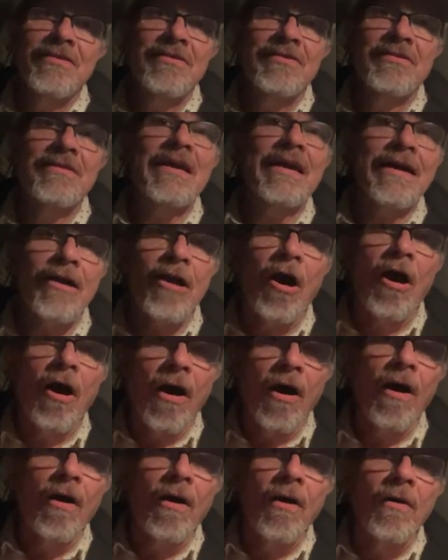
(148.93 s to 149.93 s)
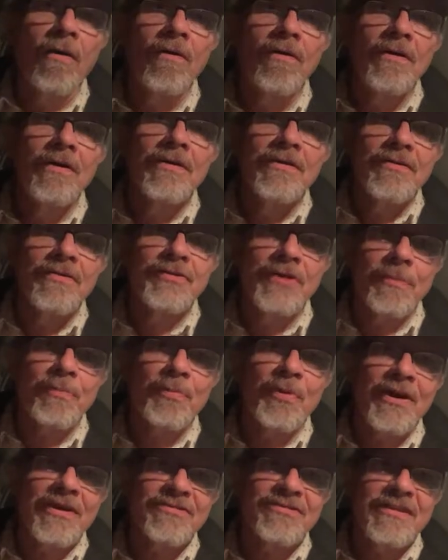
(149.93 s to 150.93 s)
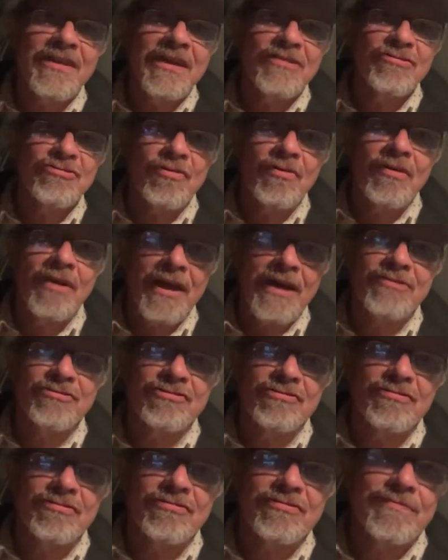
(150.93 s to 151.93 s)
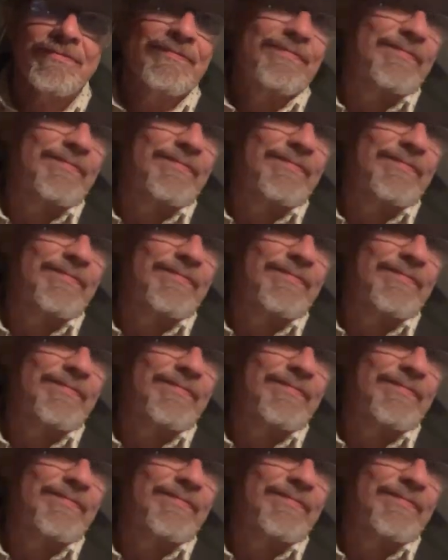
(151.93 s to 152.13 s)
they call the presidential elections.